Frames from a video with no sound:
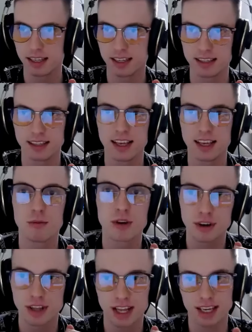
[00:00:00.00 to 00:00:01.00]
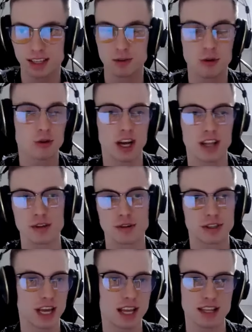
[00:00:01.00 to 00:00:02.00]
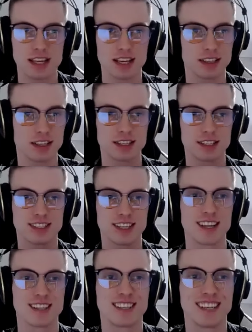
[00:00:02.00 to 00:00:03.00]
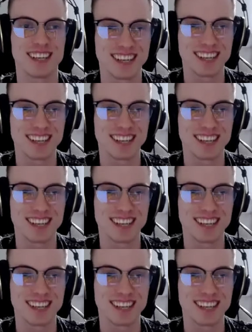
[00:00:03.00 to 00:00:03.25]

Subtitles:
were like not understanding this. And